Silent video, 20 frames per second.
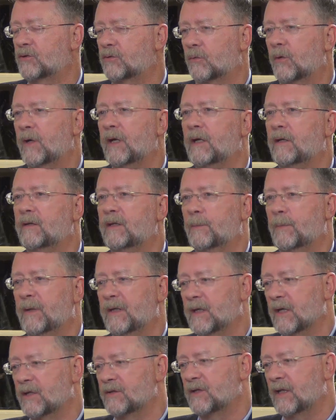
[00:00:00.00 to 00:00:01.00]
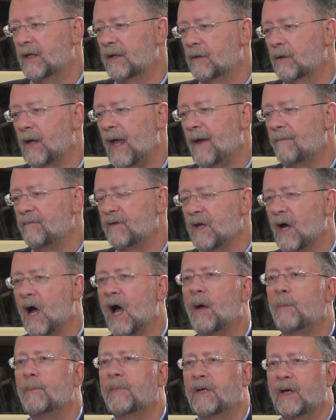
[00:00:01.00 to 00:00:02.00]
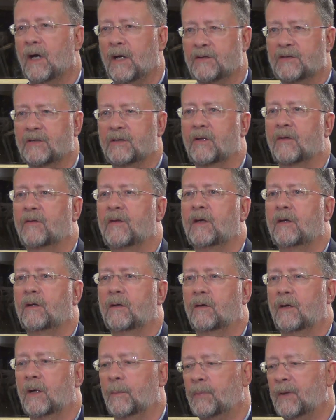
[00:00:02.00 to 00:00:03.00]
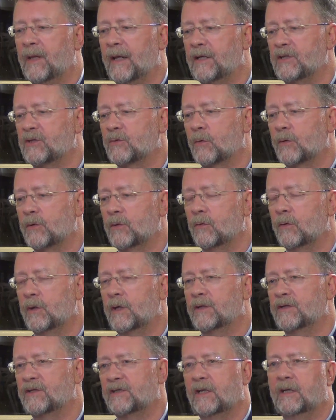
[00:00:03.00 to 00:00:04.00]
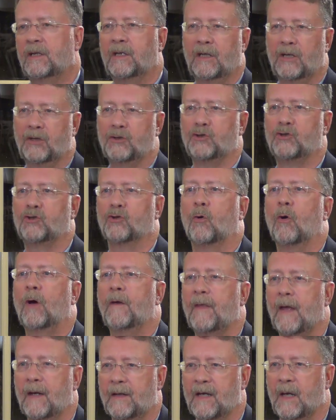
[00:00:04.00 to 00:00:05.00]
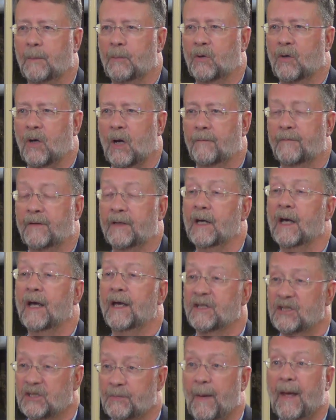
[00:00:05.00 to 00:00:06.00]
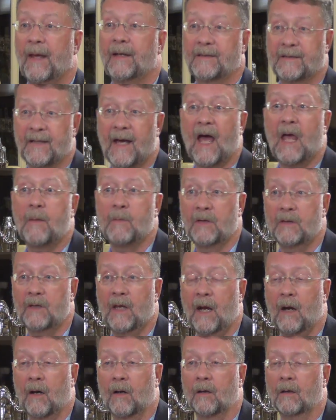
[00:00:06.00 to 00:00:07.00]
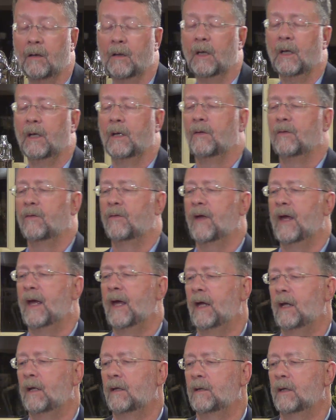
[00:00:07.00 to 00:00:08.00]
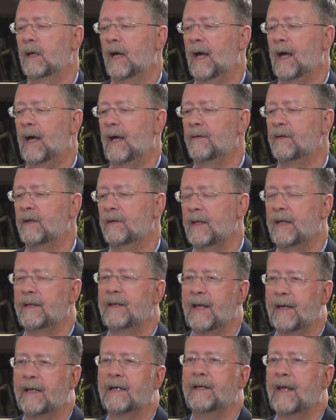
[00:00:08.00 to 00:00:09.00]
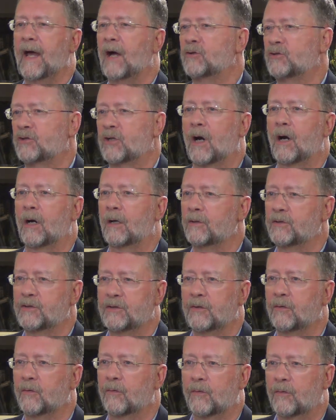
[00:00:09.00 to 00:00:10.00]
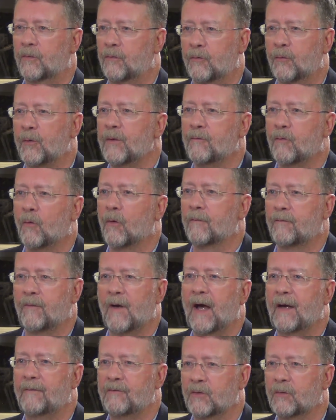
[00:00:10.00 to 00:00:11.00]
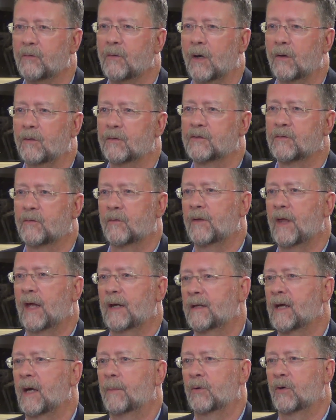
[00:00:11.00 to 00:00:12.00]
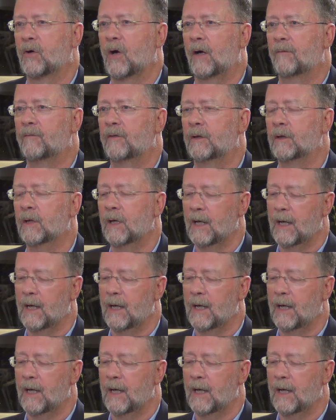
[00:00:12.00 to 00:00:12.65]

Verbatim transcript: drink that because they have the ambiance in the theater, a place where you can sit and enjoy that cup of coffee, yeah. spend time in there, then uh, then they can now charge you know three, four, five euros for that cup of coffee.